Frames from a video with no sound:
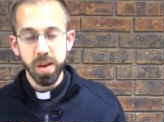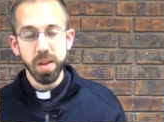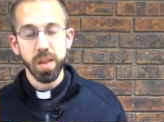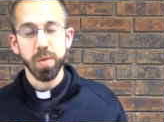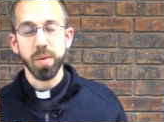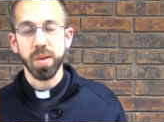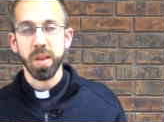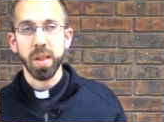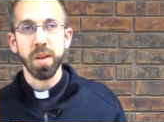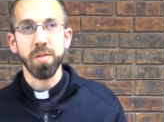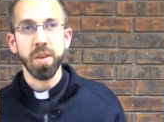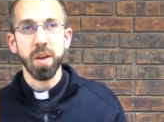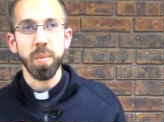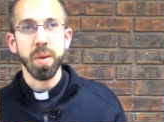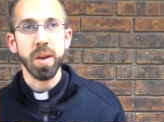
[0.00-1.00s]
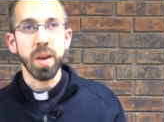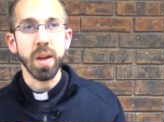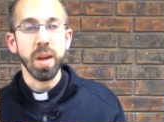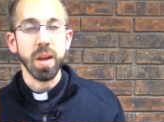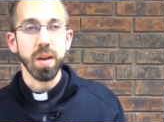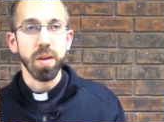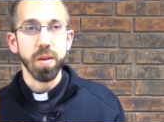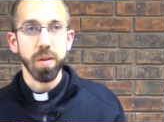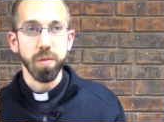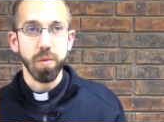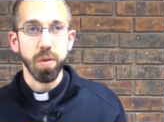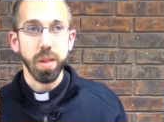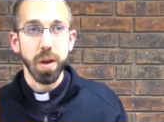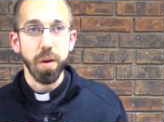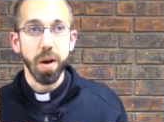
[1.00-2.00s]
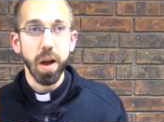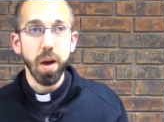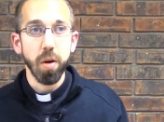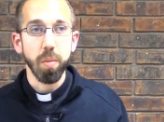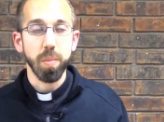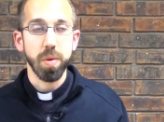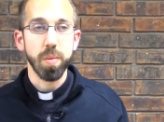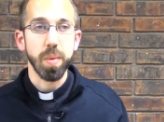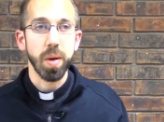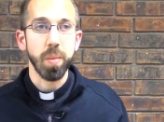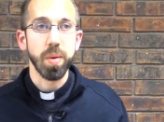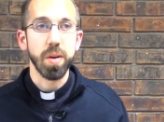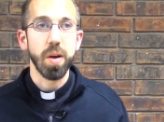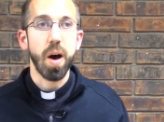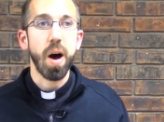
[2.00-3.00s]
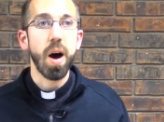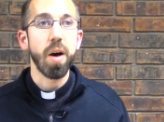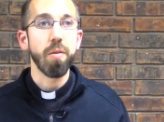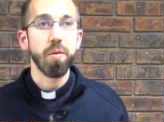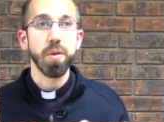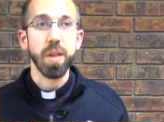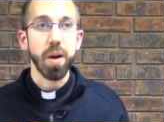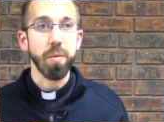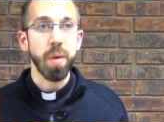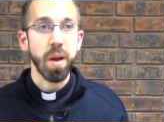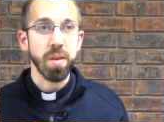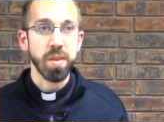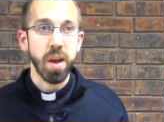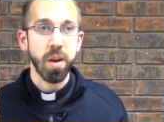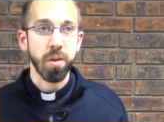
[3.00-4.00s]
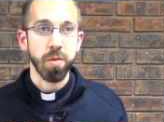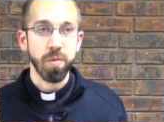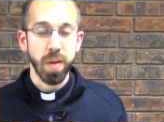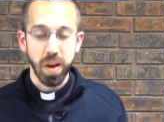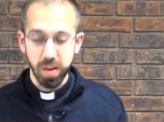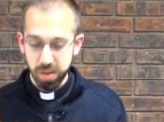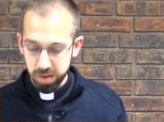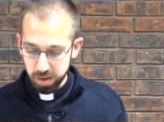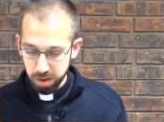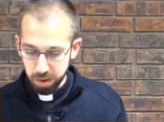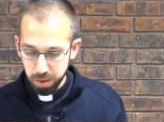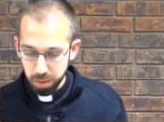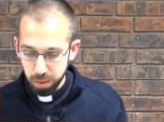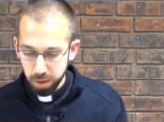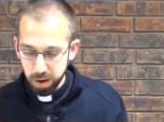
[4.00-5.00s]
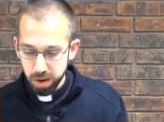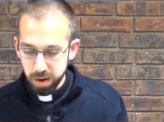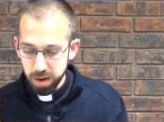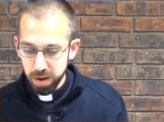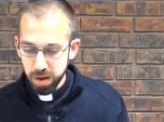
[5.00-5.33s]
a legitimate need for their help to be able to offer that right sacrifice to the Lord.